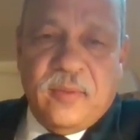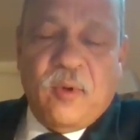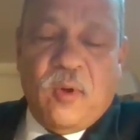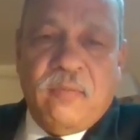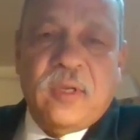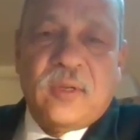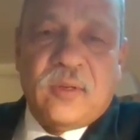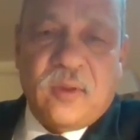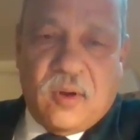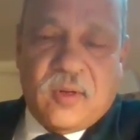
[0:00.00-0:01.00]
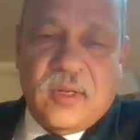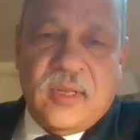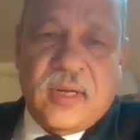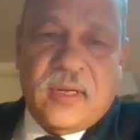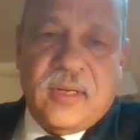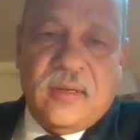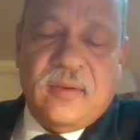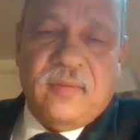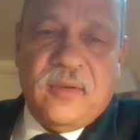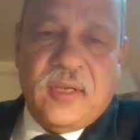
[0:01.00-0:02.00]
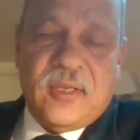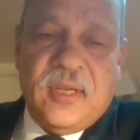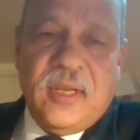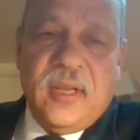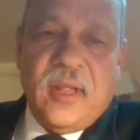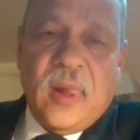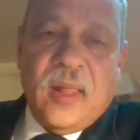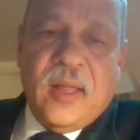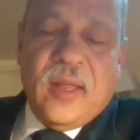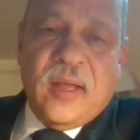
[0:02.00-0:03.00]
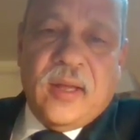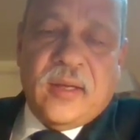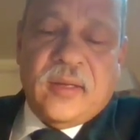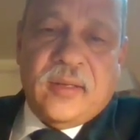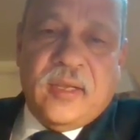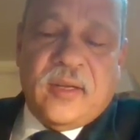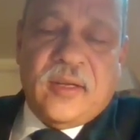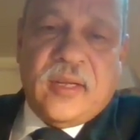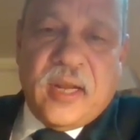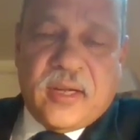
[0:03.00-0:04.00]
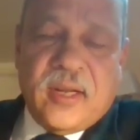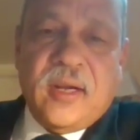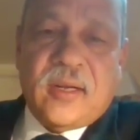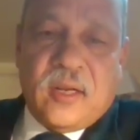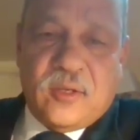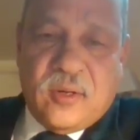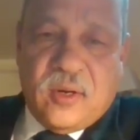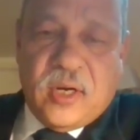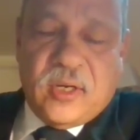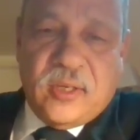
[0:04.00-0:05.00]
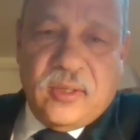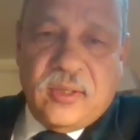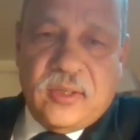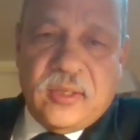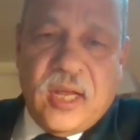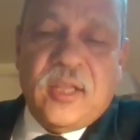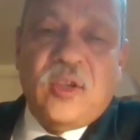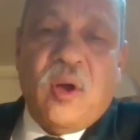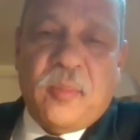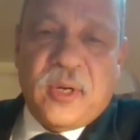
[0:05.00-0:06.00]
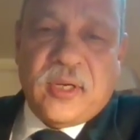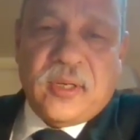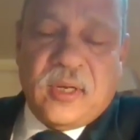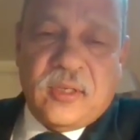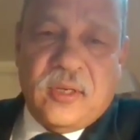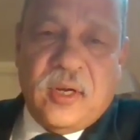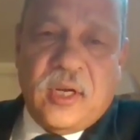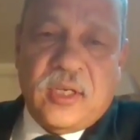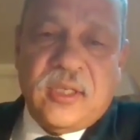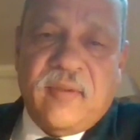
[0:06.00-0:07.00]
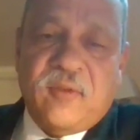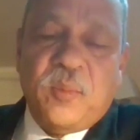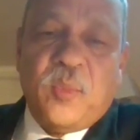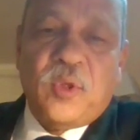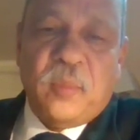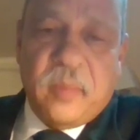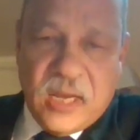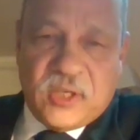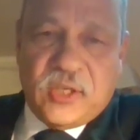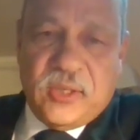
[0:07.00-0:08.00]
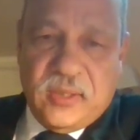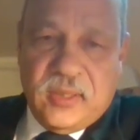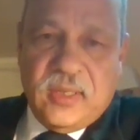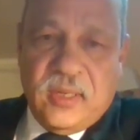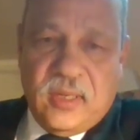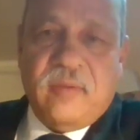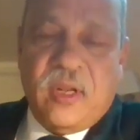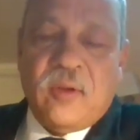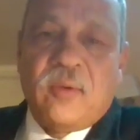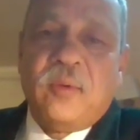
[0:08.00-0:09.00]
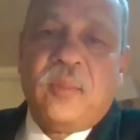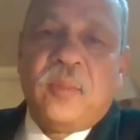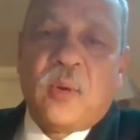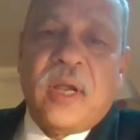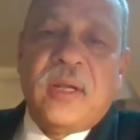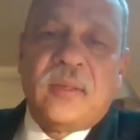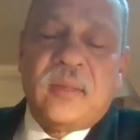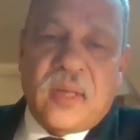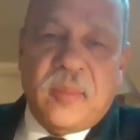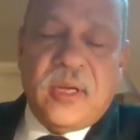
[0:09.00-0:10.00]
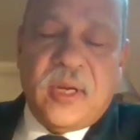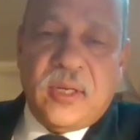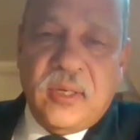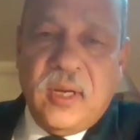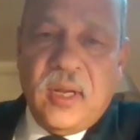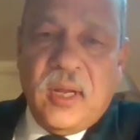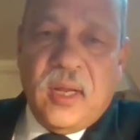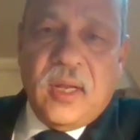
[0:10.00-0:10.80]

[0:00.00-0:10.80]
we were always taught that firstly, the technical considerations and the operational considerations have to both match when you're going to provide this communication